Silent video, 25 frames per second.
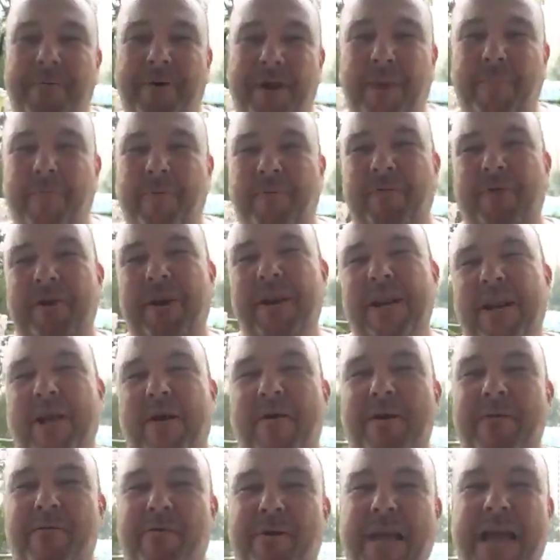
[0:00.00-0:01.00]
to put up a
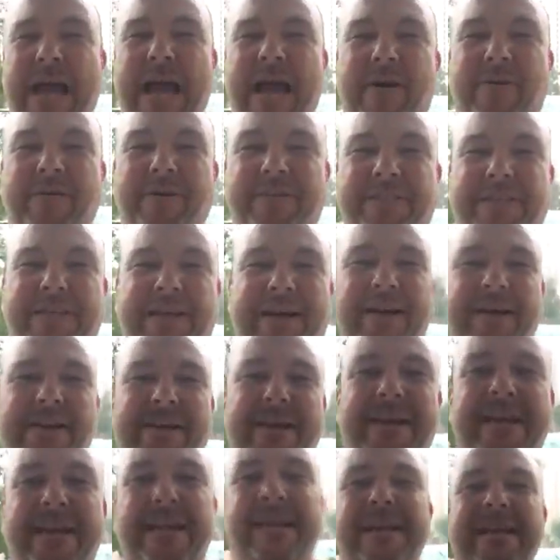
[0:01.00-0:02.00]
video every hour or
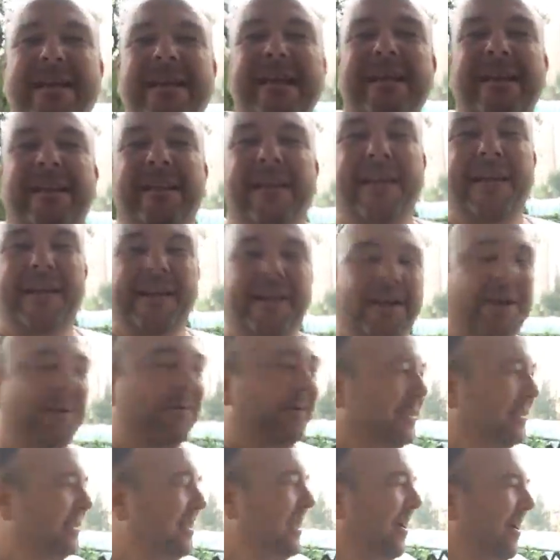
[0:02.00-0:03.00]
so, let you know
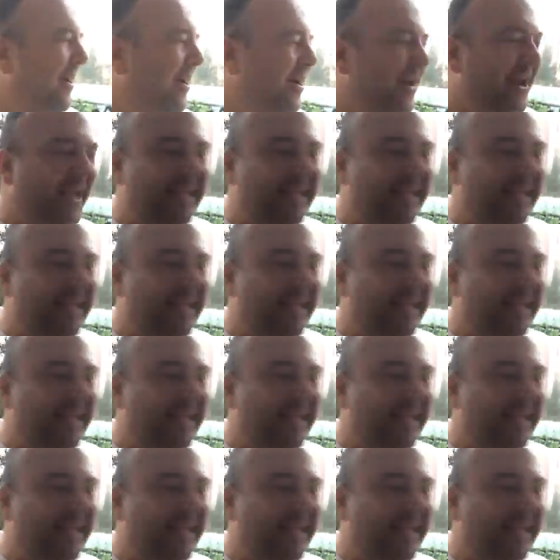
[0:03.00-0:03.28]
what's going on.